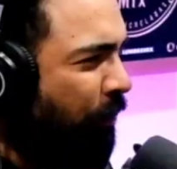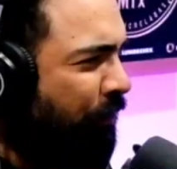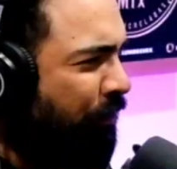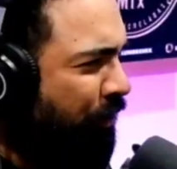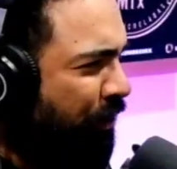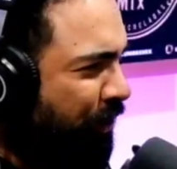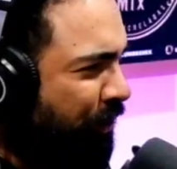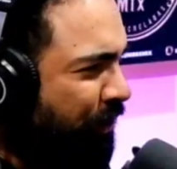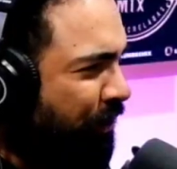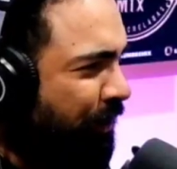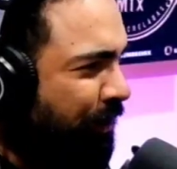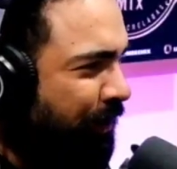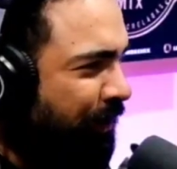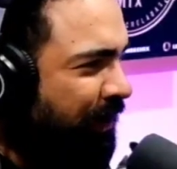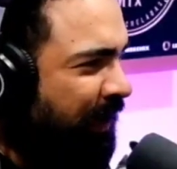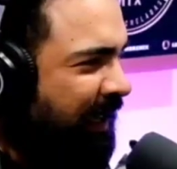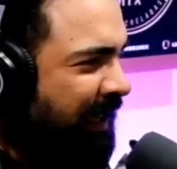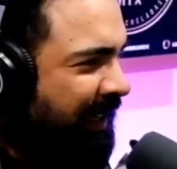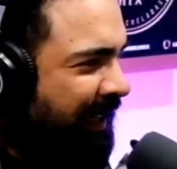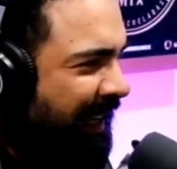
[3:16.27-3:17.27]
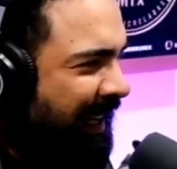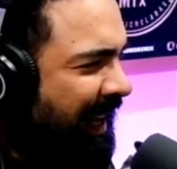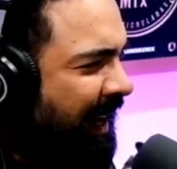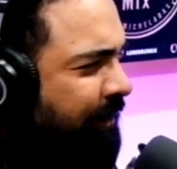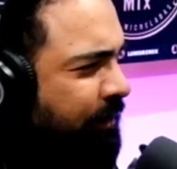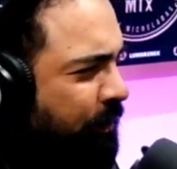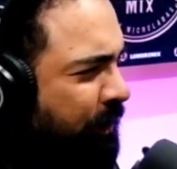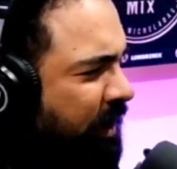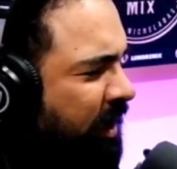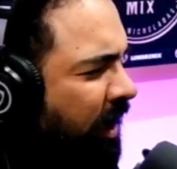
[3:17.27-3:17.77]
over the girl, and
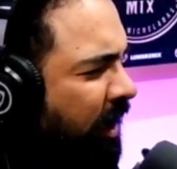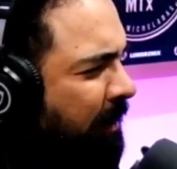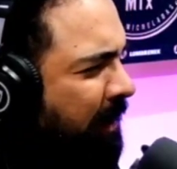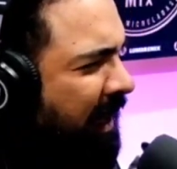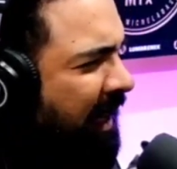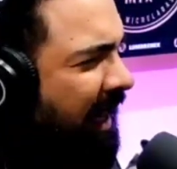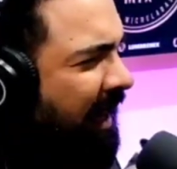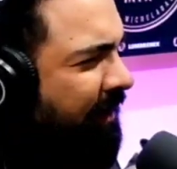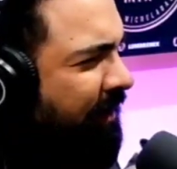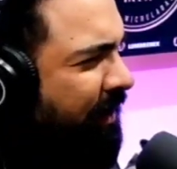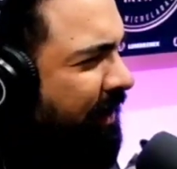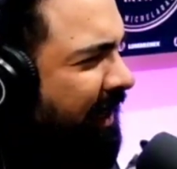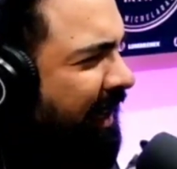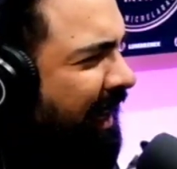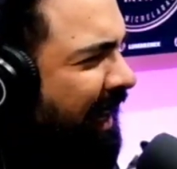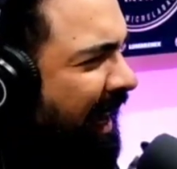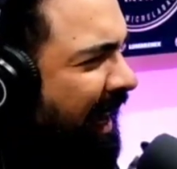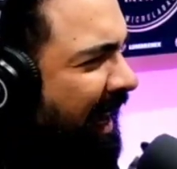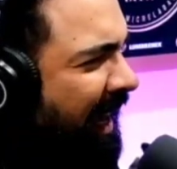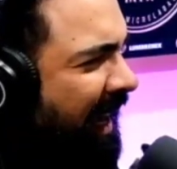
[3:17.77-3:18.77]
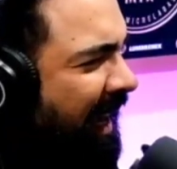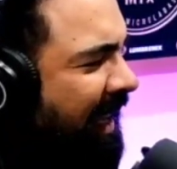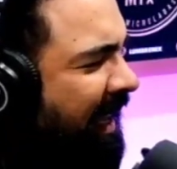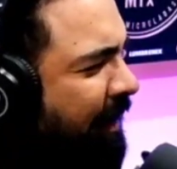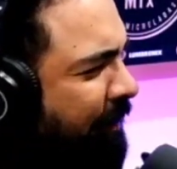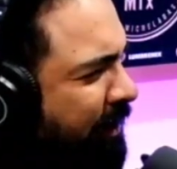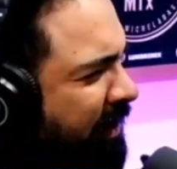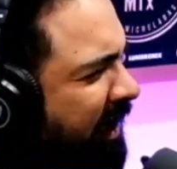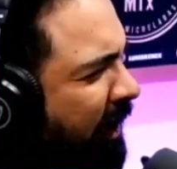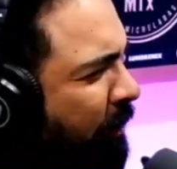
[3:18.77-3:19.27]
after we talk about it after, yeah, and
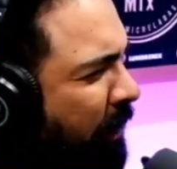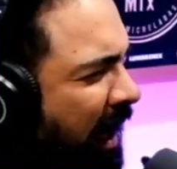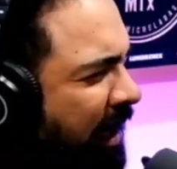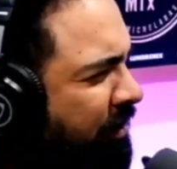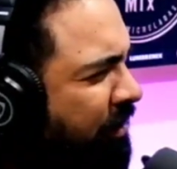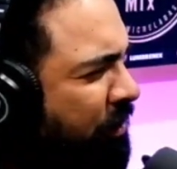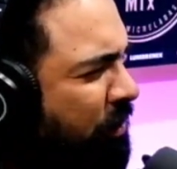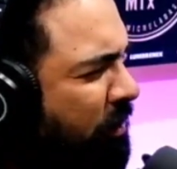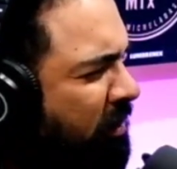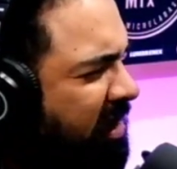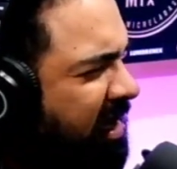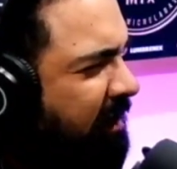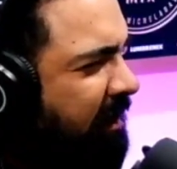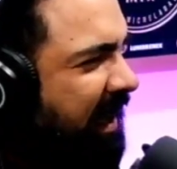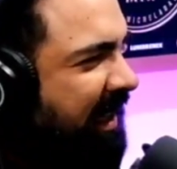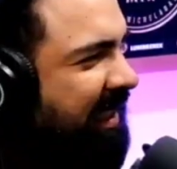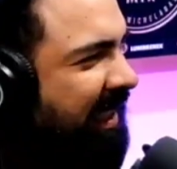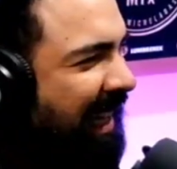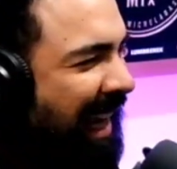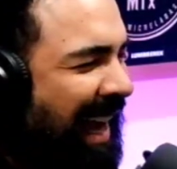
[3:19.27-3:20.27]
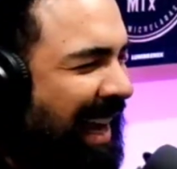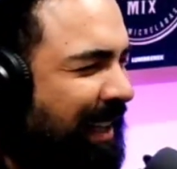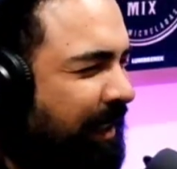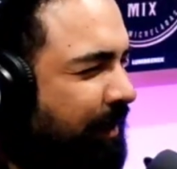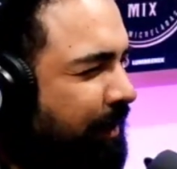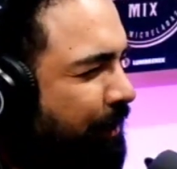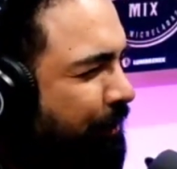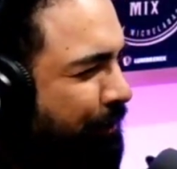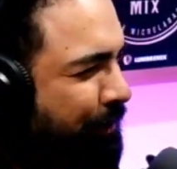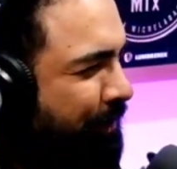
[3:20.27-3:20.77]
he was like, "Why'd you do it that way?" He's like, "I
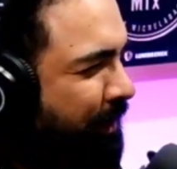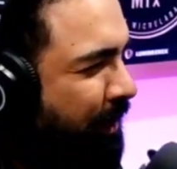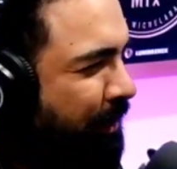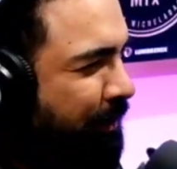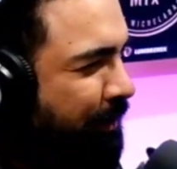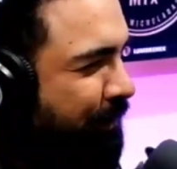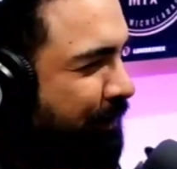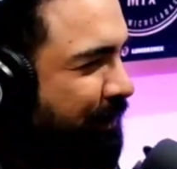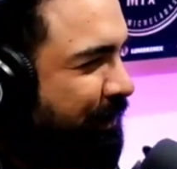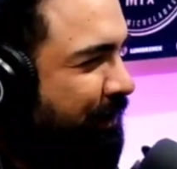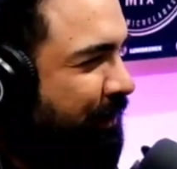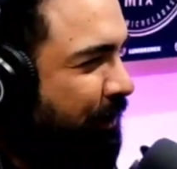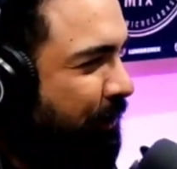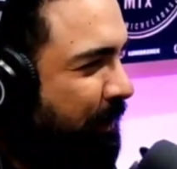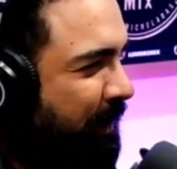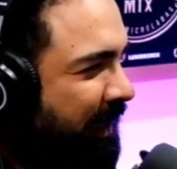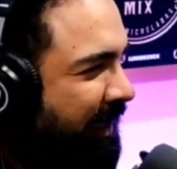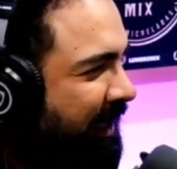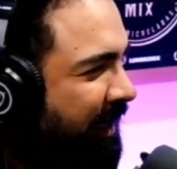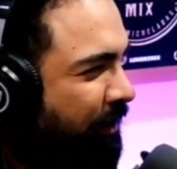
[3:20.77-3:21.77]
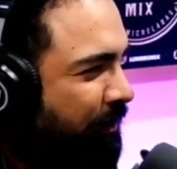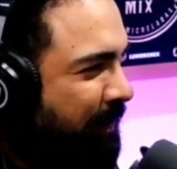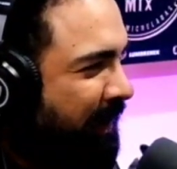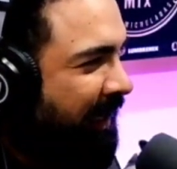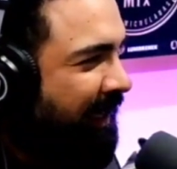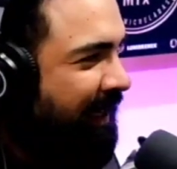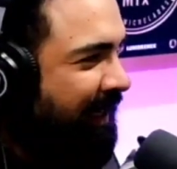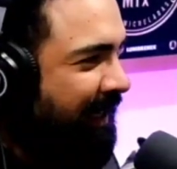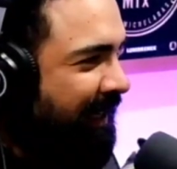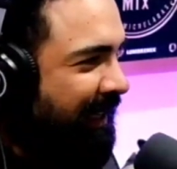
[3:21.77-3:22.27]
don't know. It was stupid. It didn't
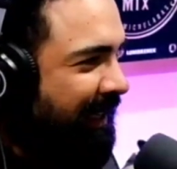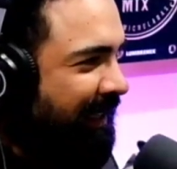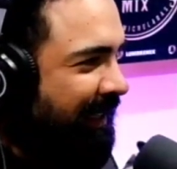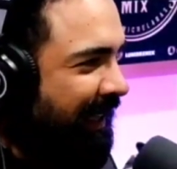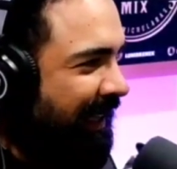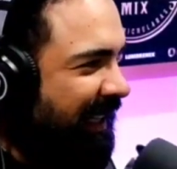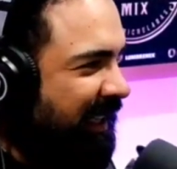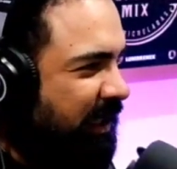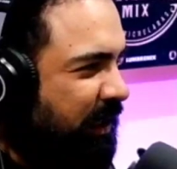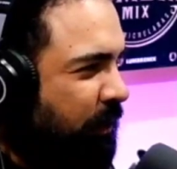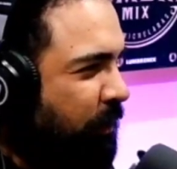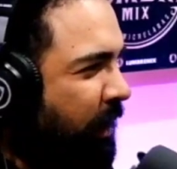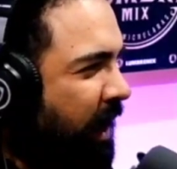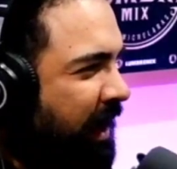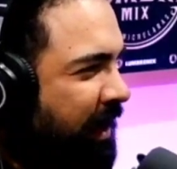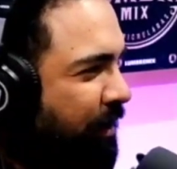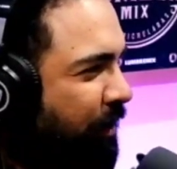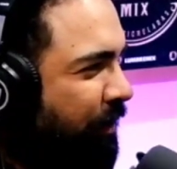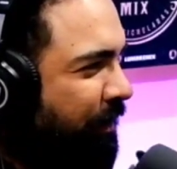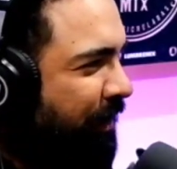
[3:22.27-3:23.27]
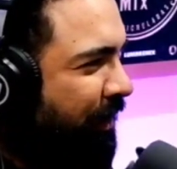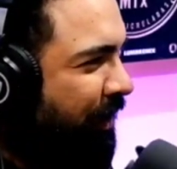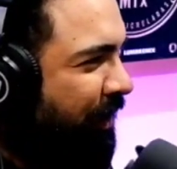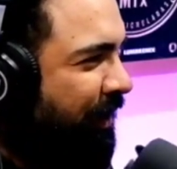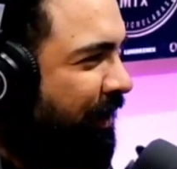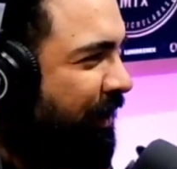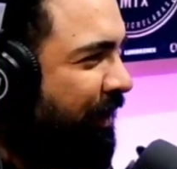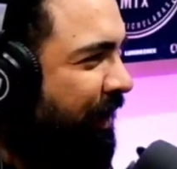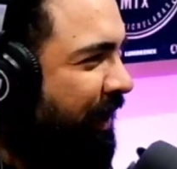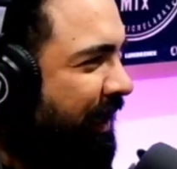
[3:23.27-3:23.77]
make like he squatted over
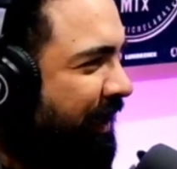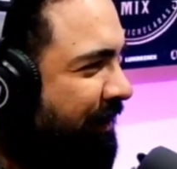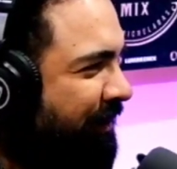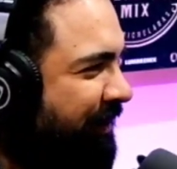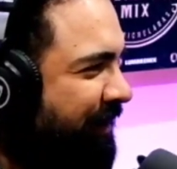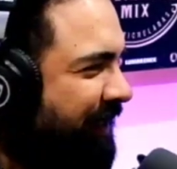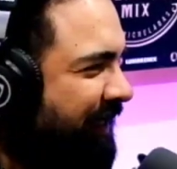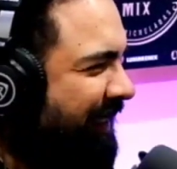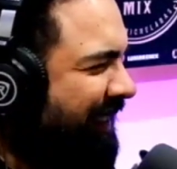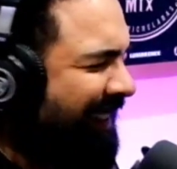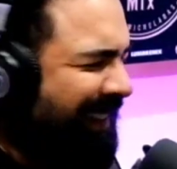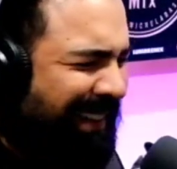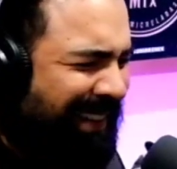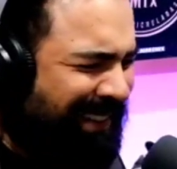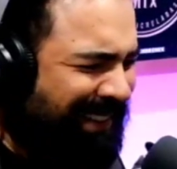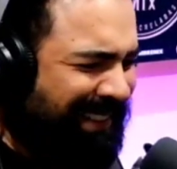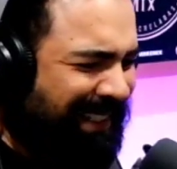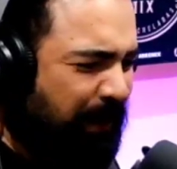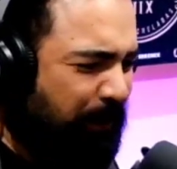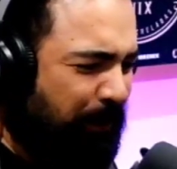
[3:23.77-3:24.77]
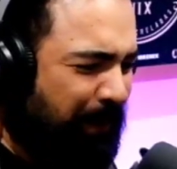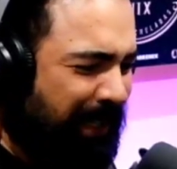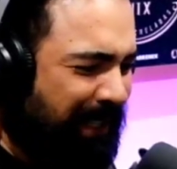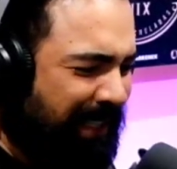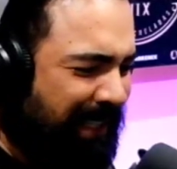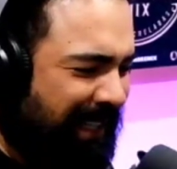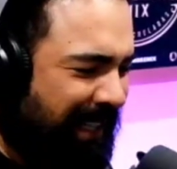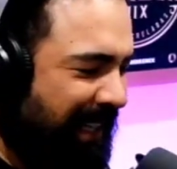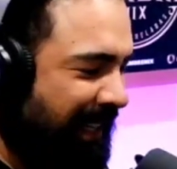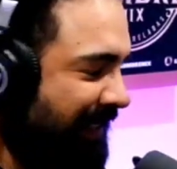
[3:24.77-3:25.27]
her, and I was like, what?"
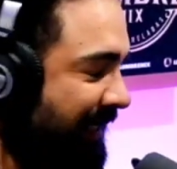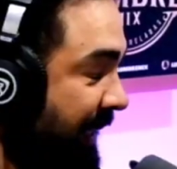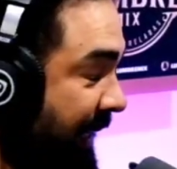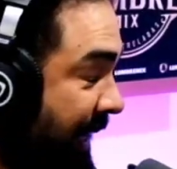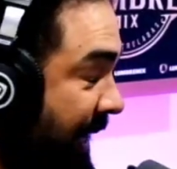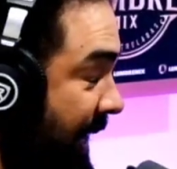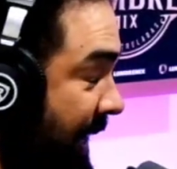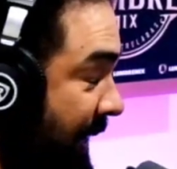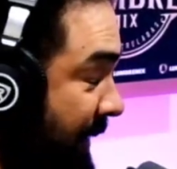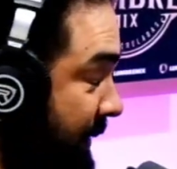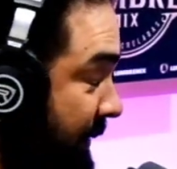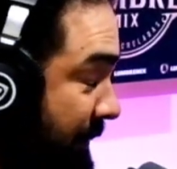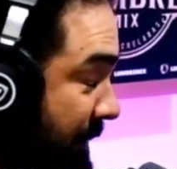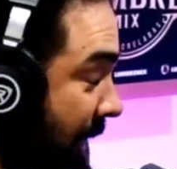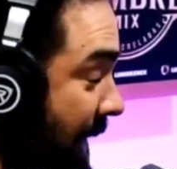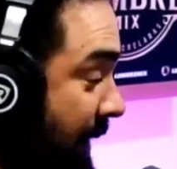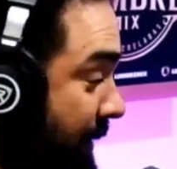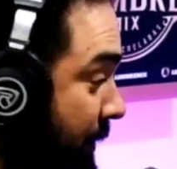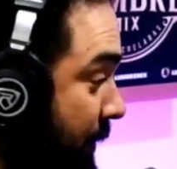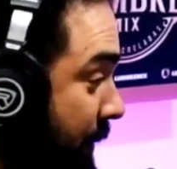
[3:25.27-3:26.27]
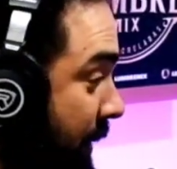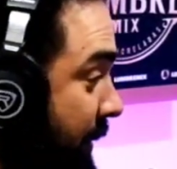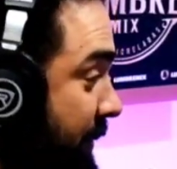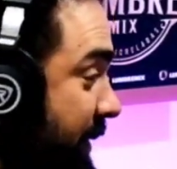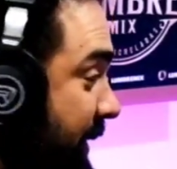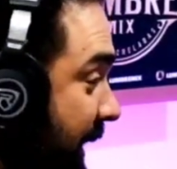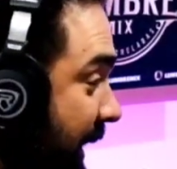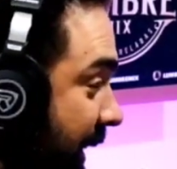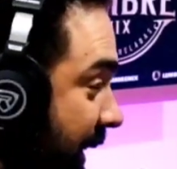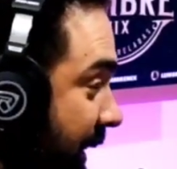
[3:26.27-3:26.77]
And I was like, "Yeah, I don't know what I
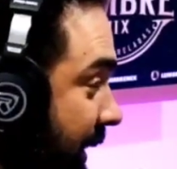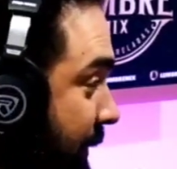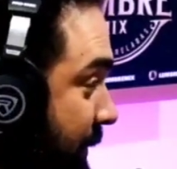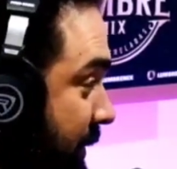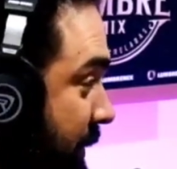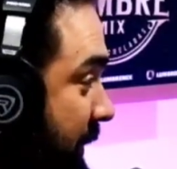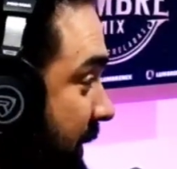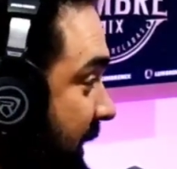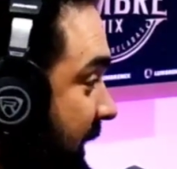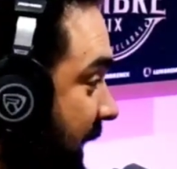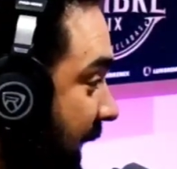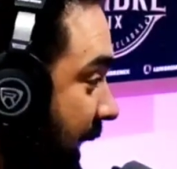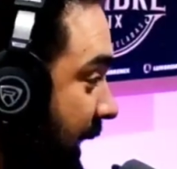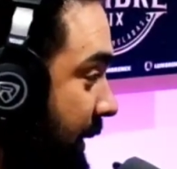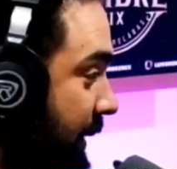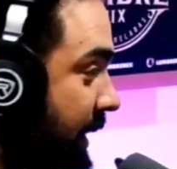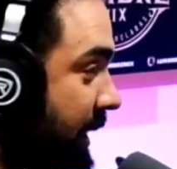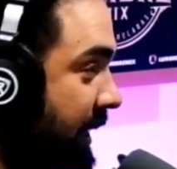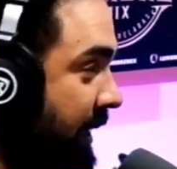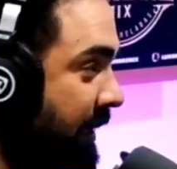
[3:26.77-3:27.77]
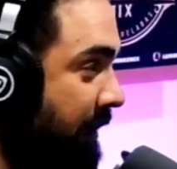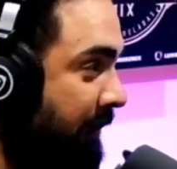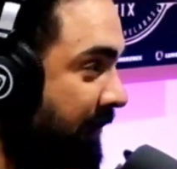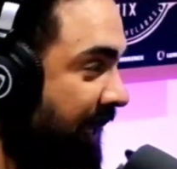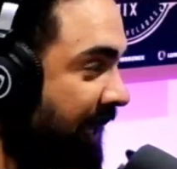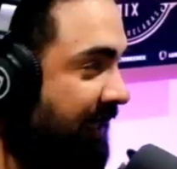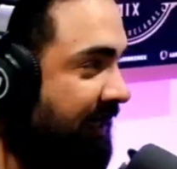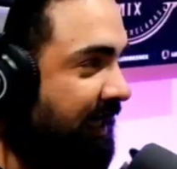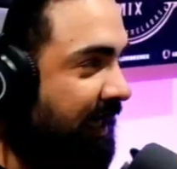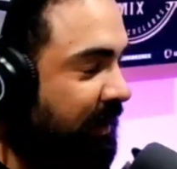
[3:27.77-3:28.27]
was thinking. It was a mistake,
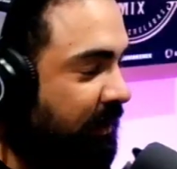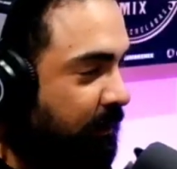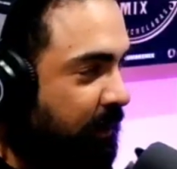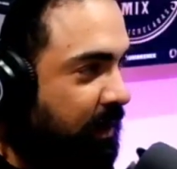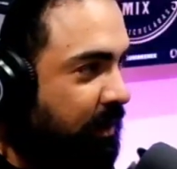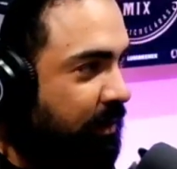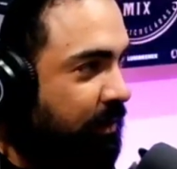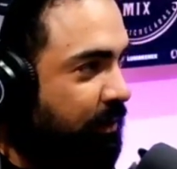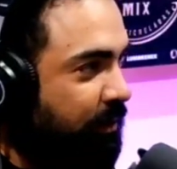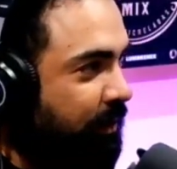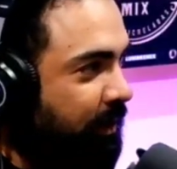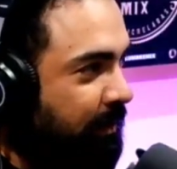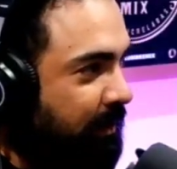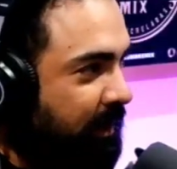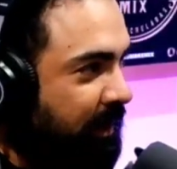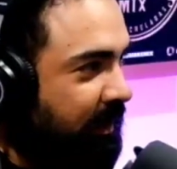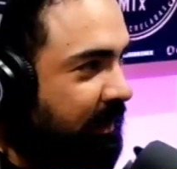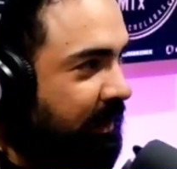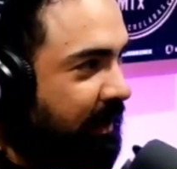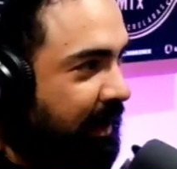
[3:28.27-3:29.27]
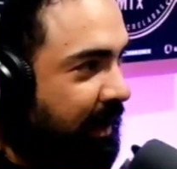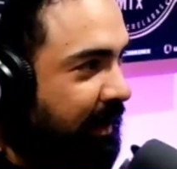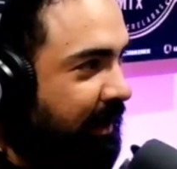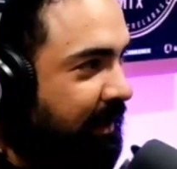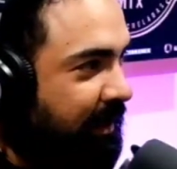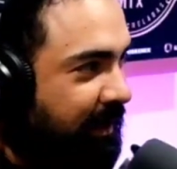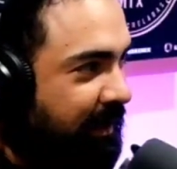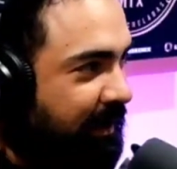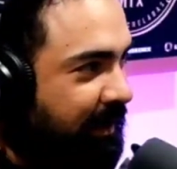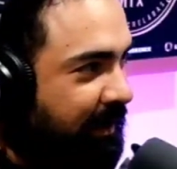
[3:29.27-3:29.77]
but that's not the way to do it." But
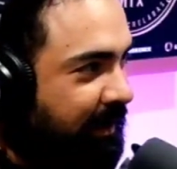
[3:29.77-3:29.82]
yeah,